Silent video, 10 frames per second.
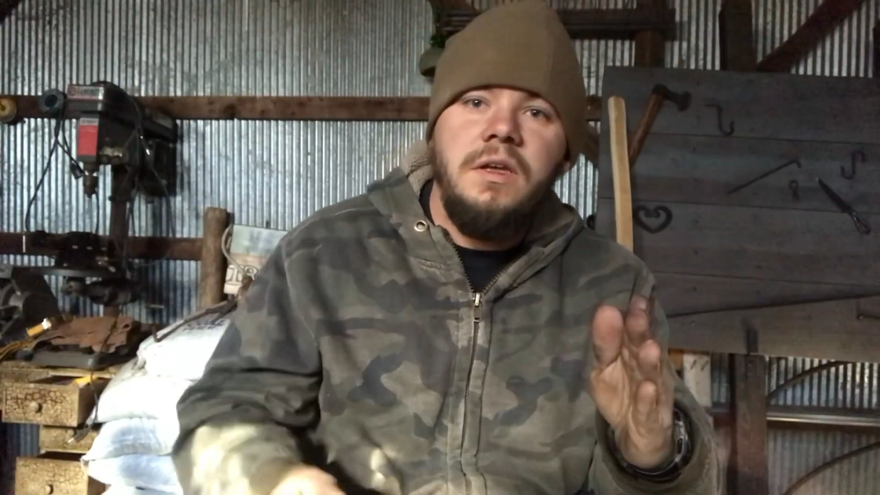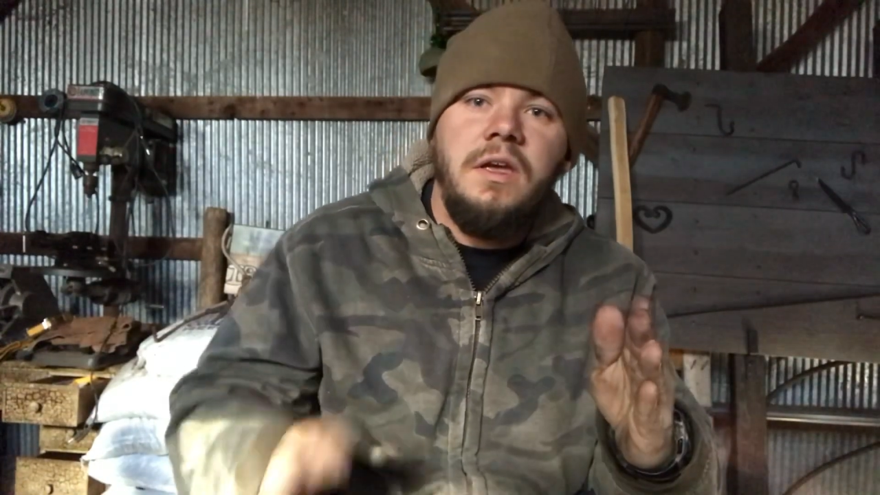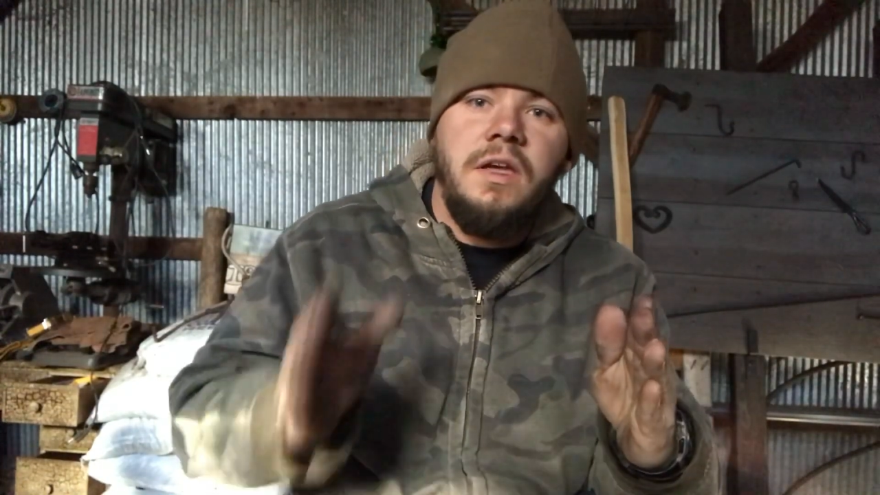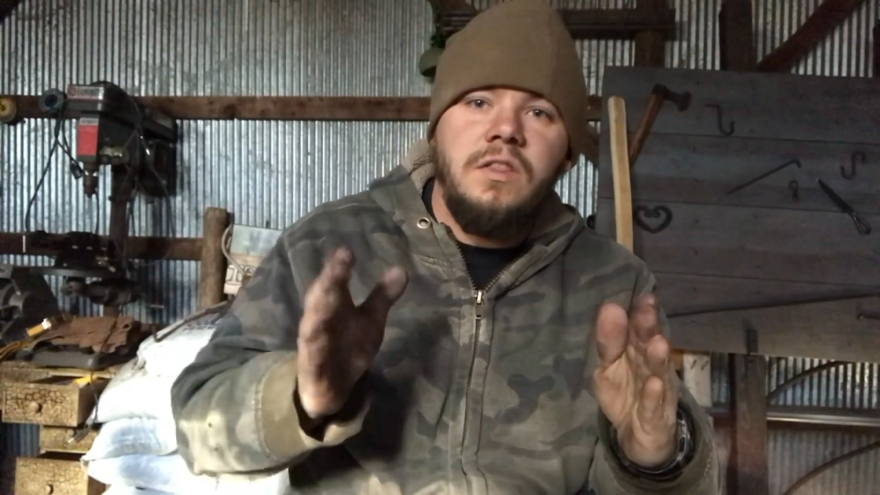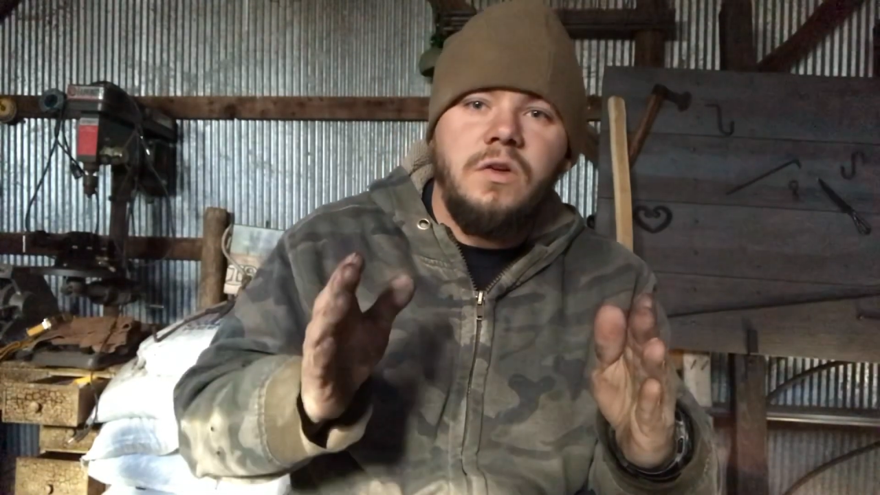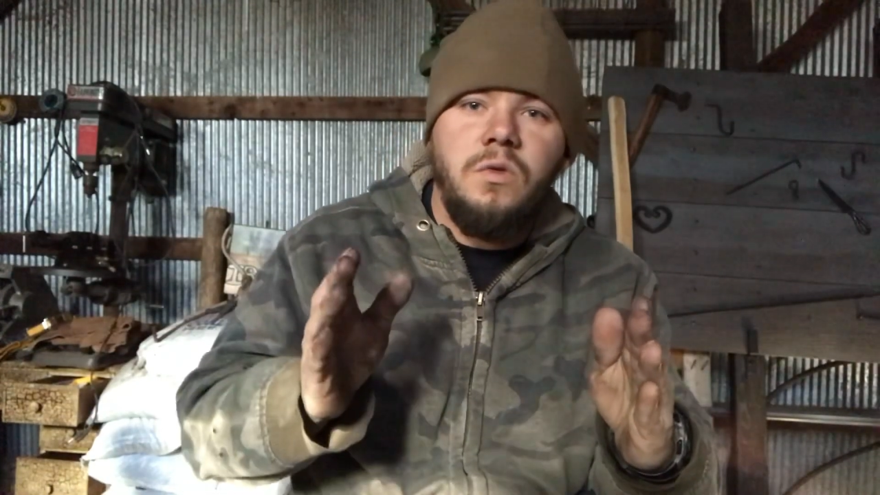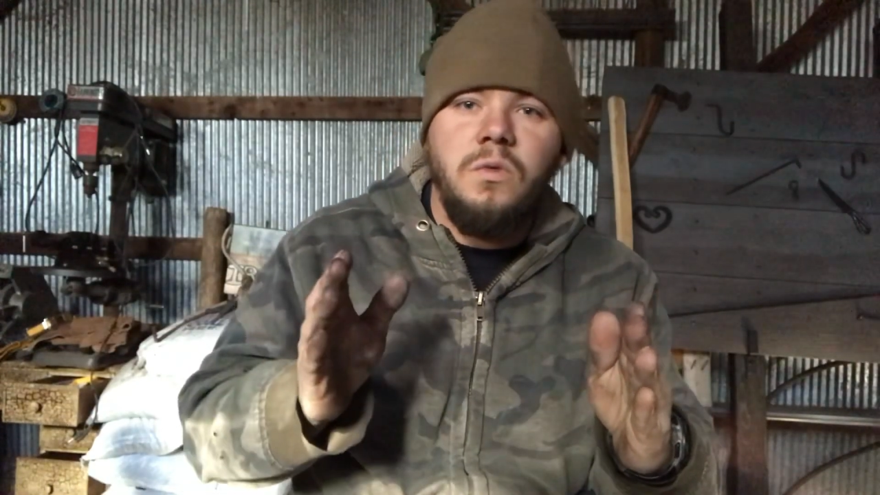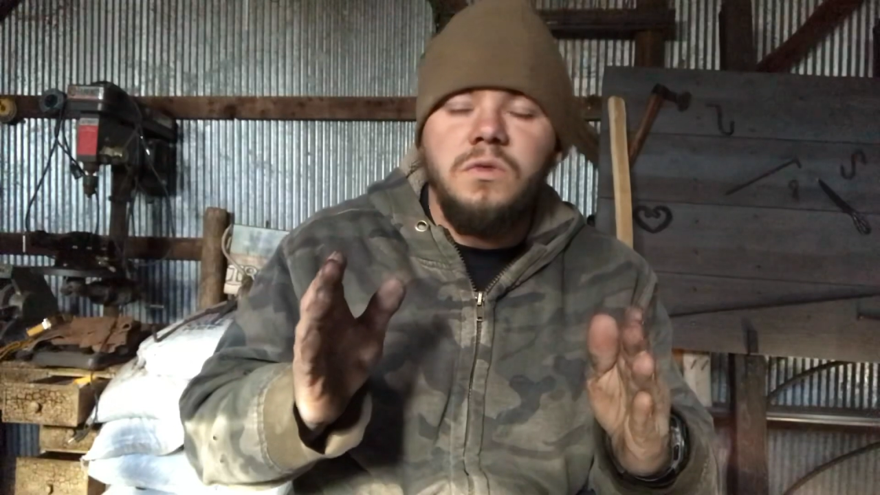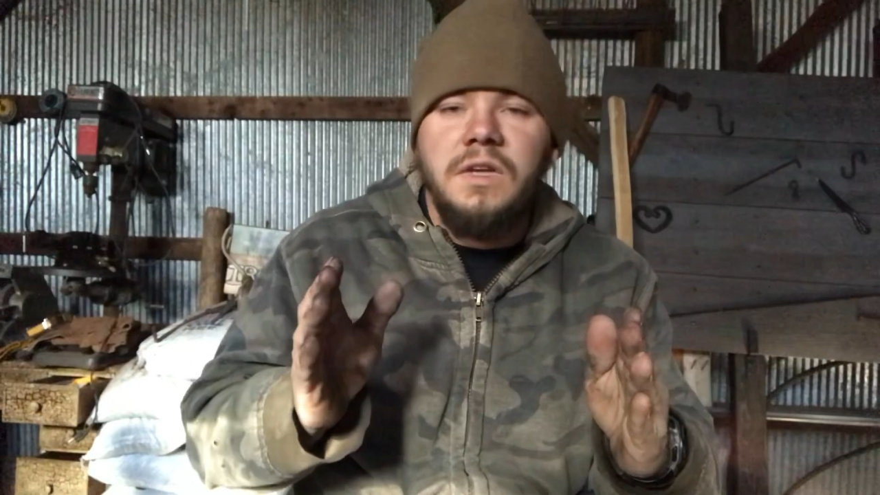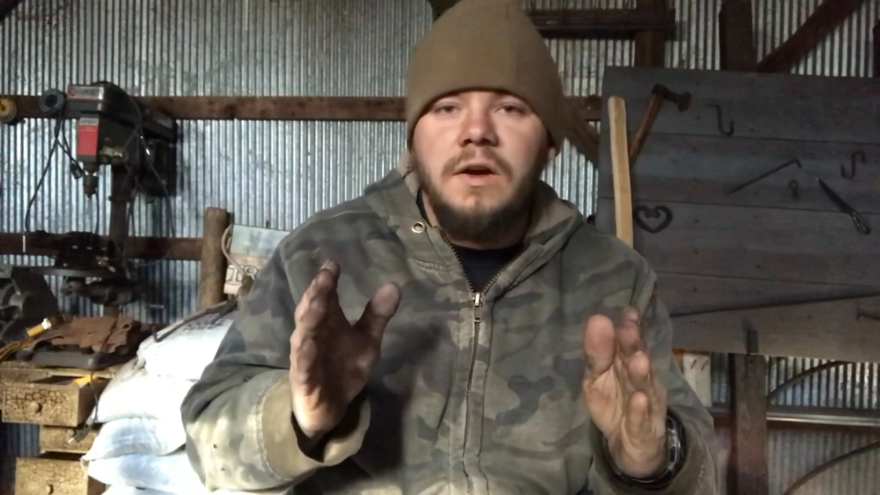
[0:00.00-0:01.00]
and the
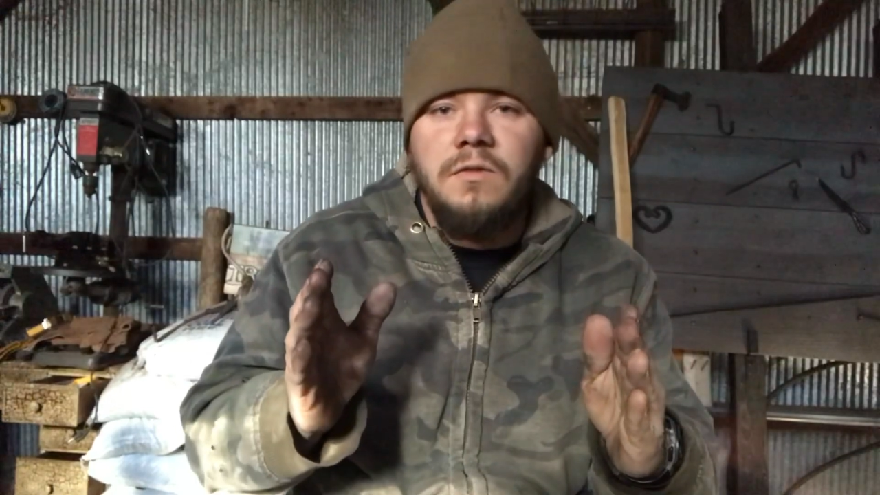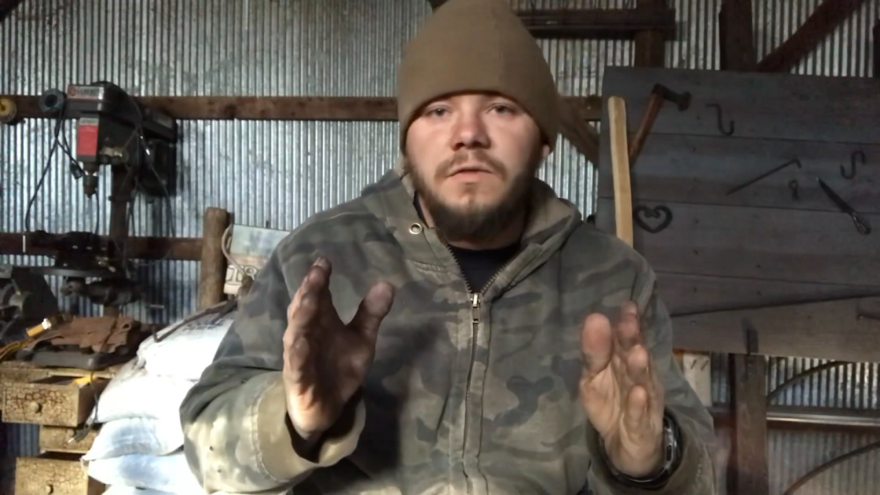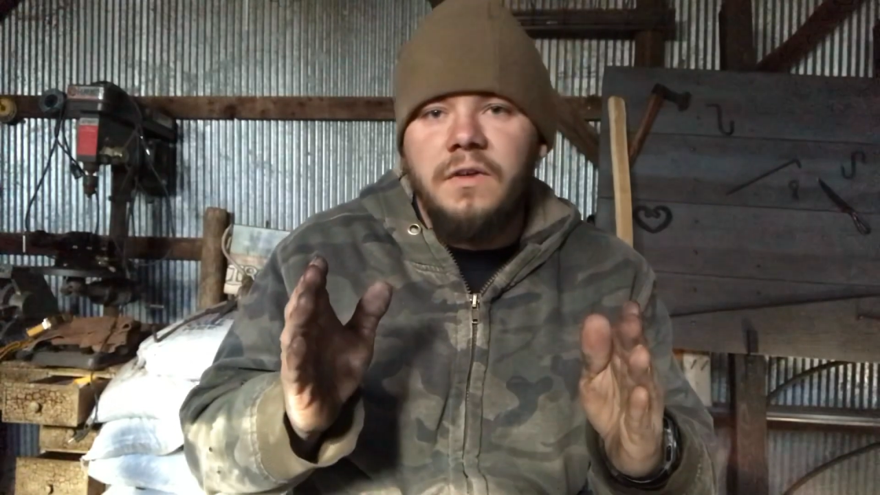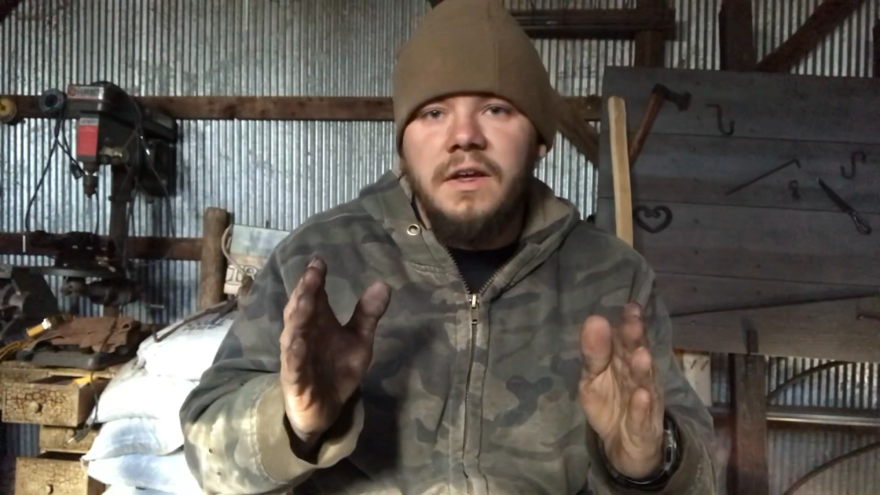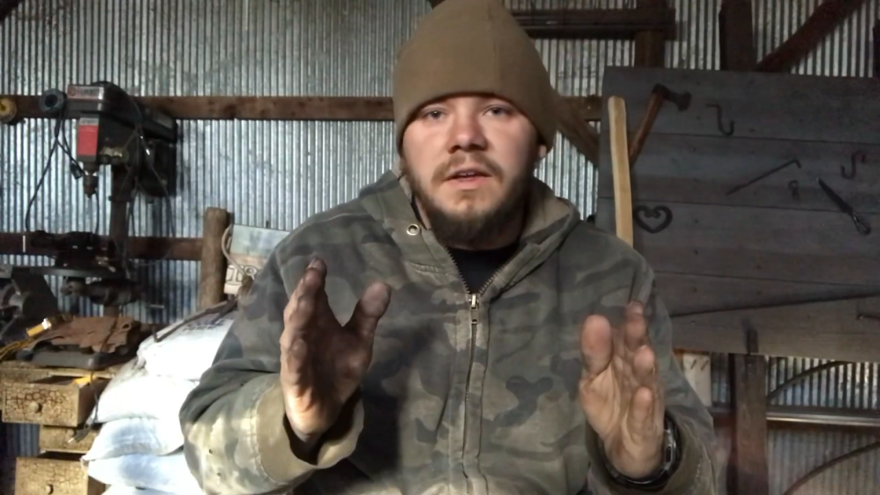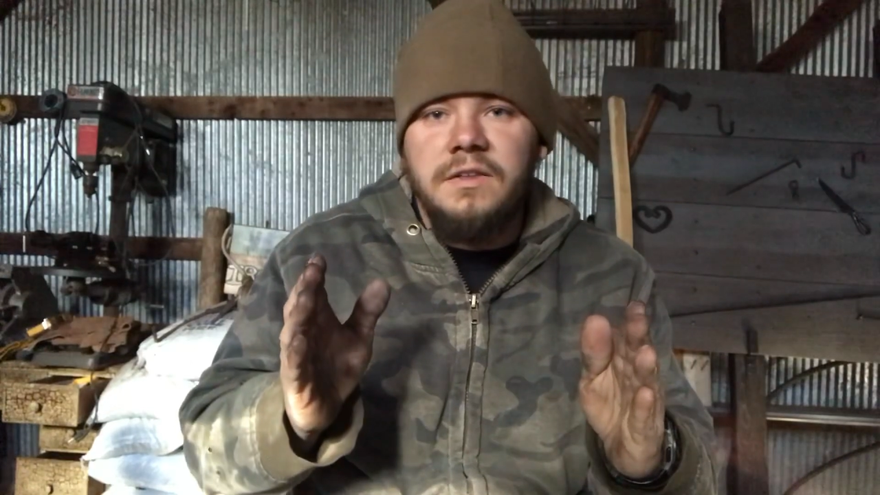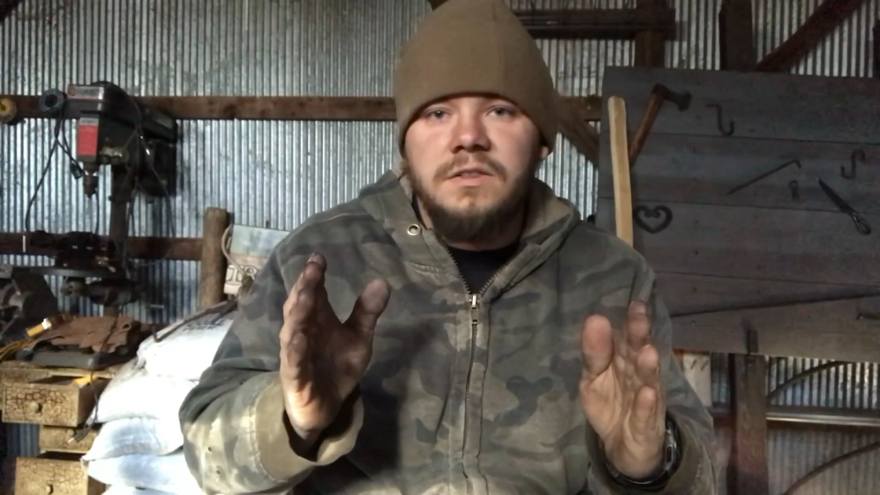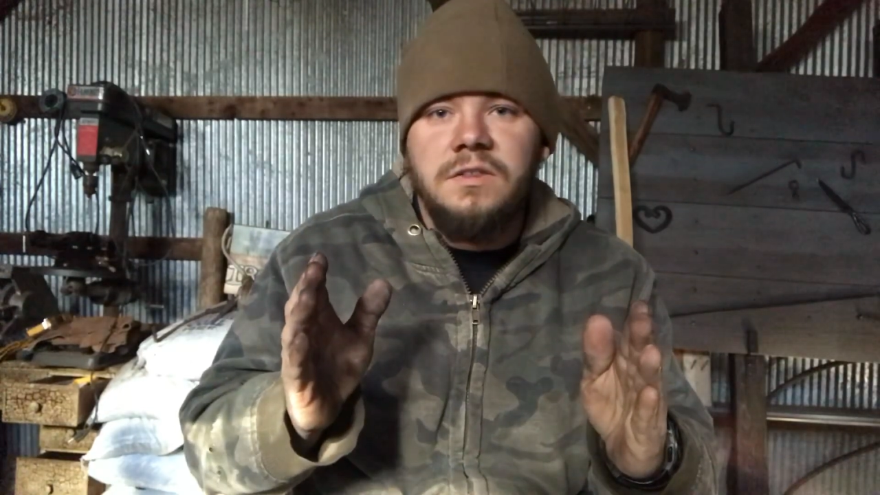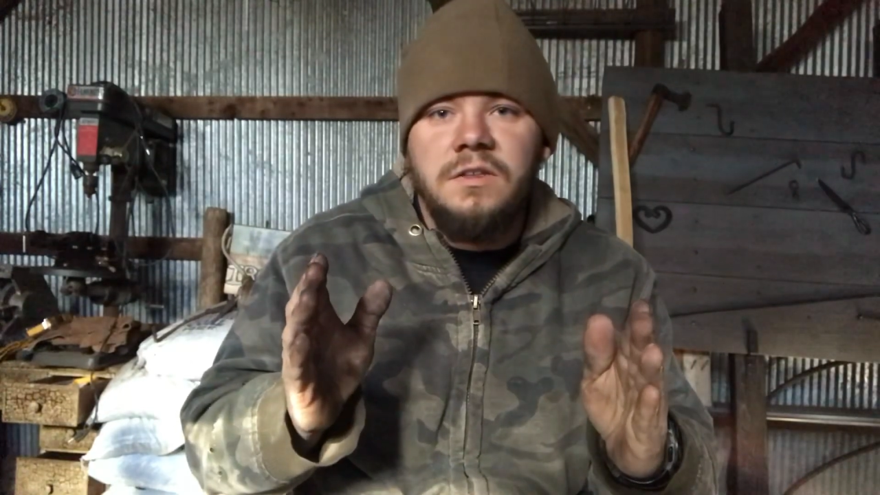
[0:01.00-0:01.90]
cool down phase.